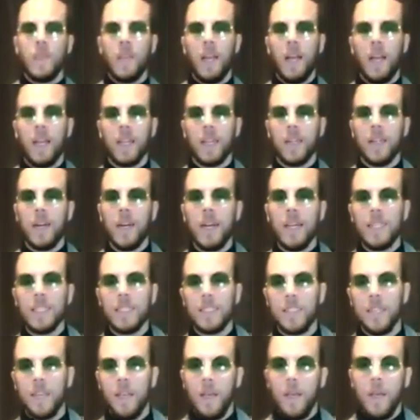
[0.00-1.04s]
Hi,
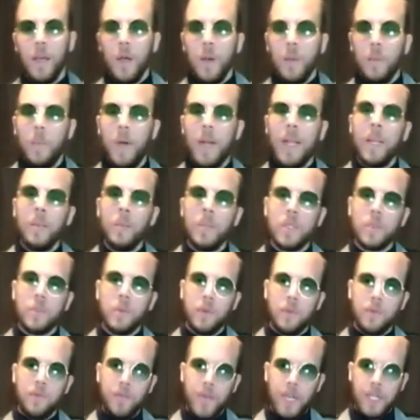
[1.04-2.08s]
class. Hi. My name is
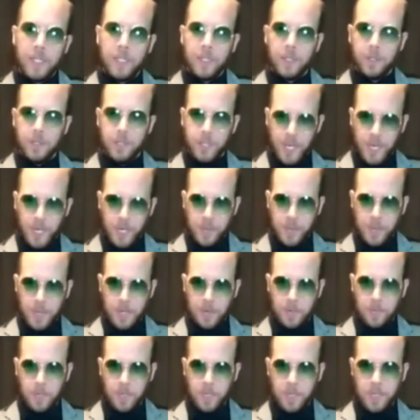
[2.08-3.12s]
Professor Jacob
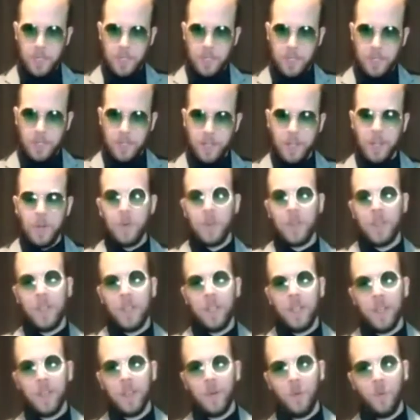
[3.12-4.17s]
Edwin, here with
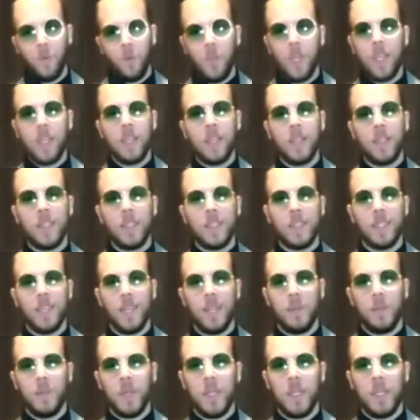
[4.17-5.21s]
another weekly
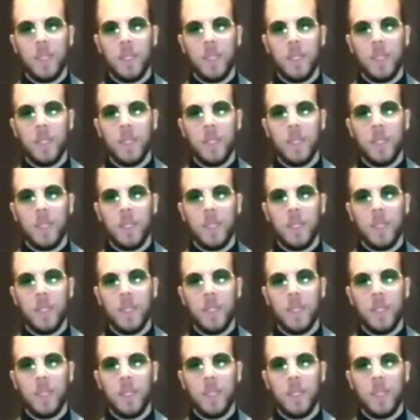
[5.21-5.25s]
assignment.